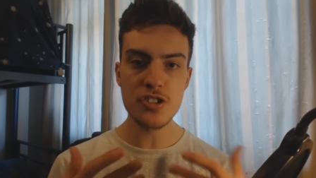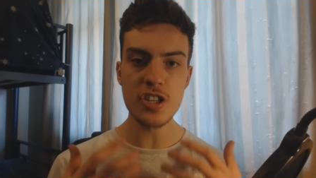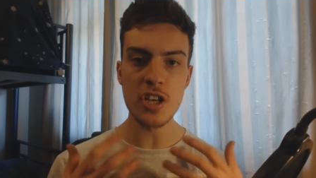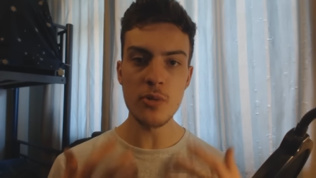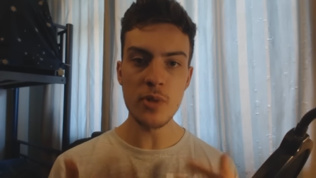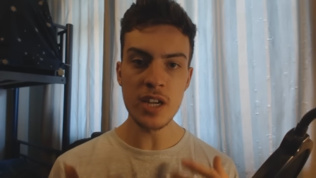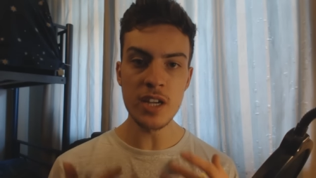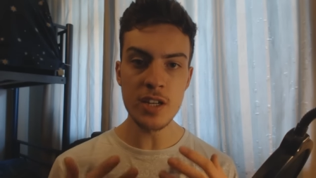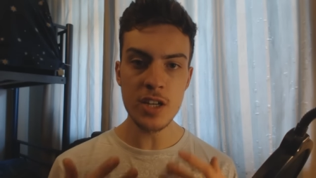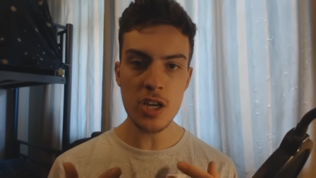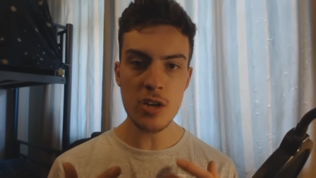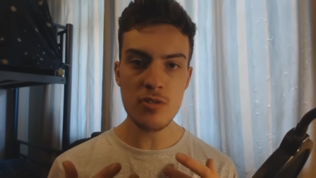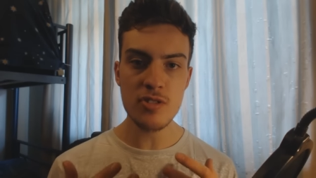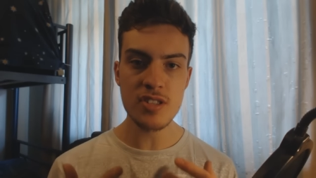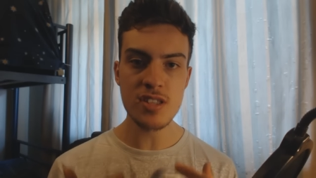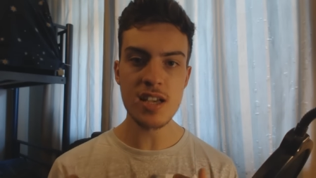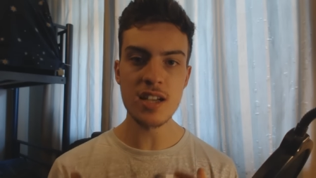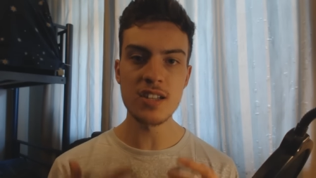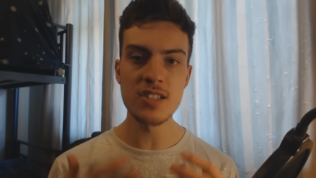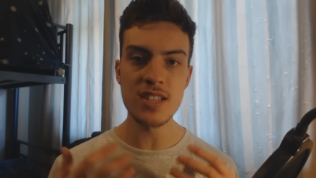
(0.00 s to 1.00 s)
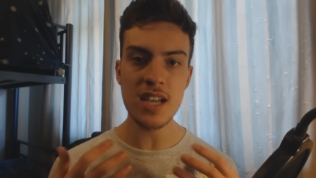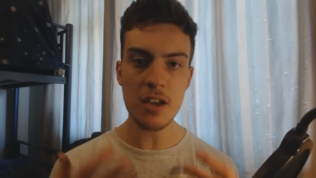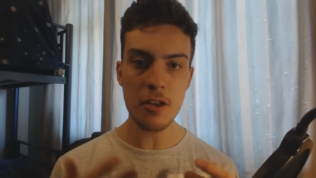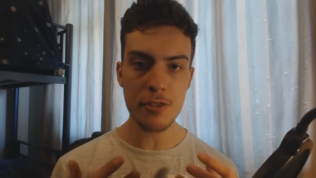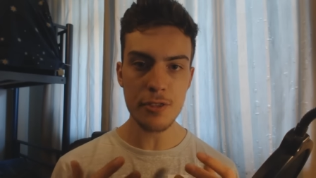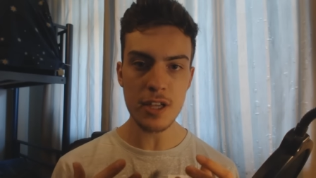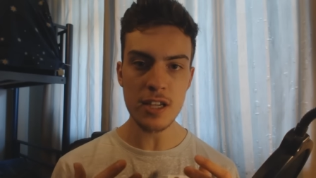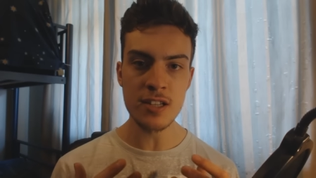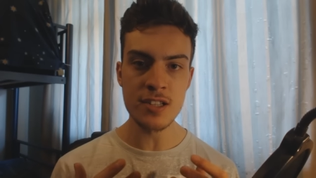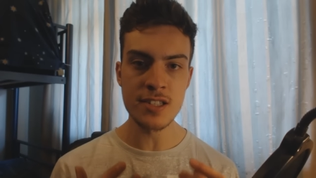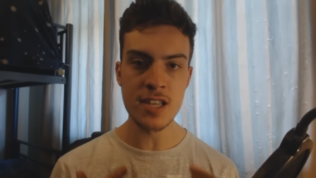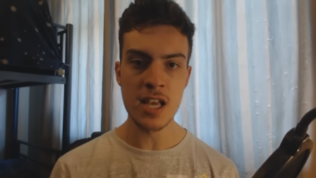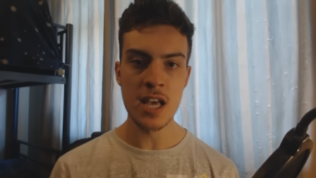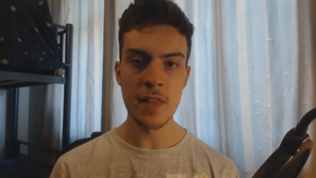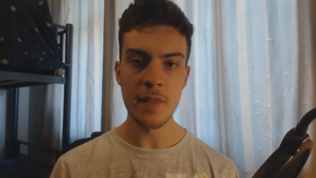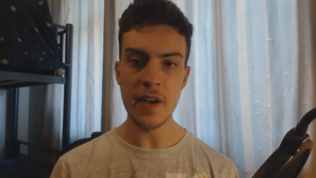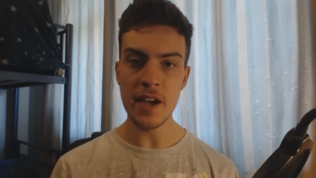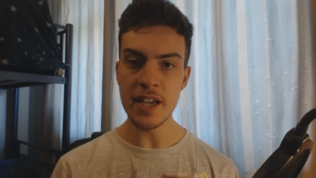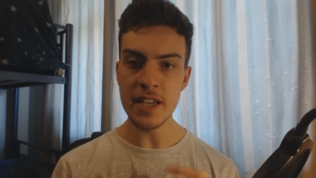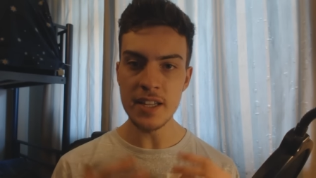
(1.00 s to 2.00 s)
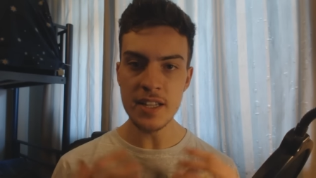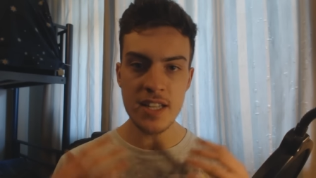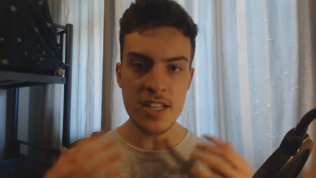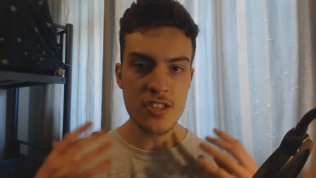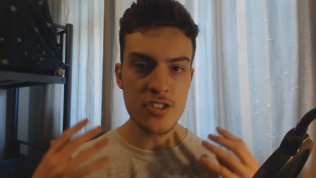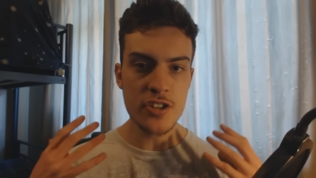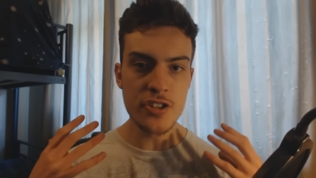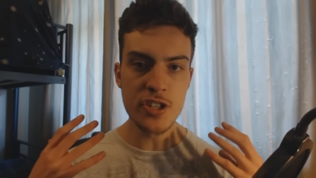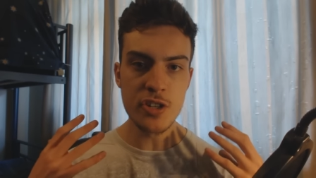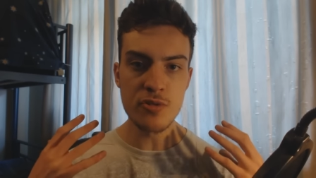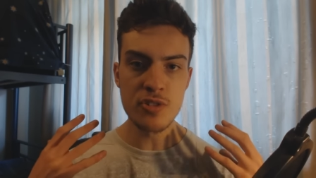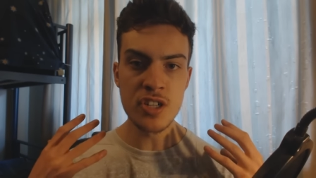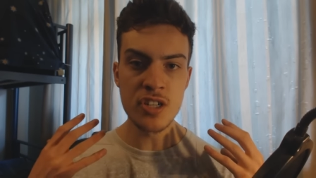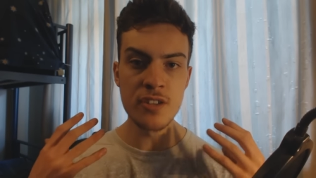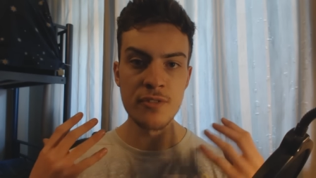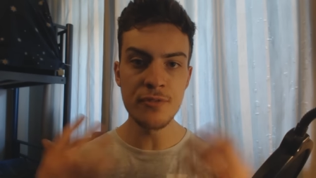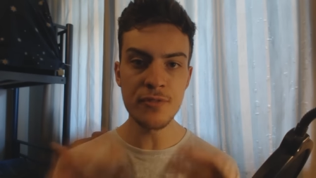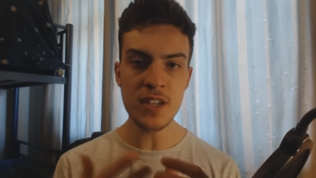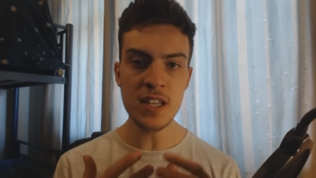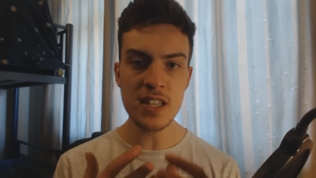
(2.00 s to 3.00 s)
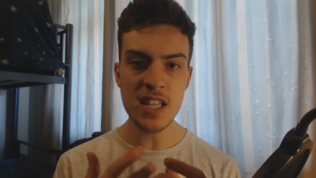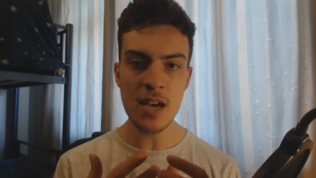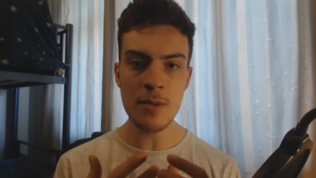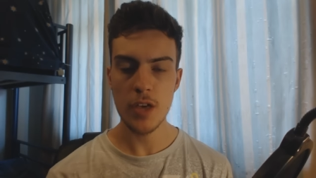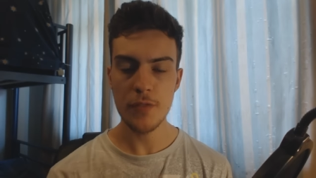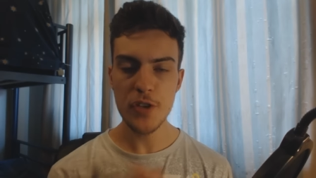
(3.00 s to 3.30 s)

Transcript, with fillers: so he knows the exact things that he needs to do to defeat them.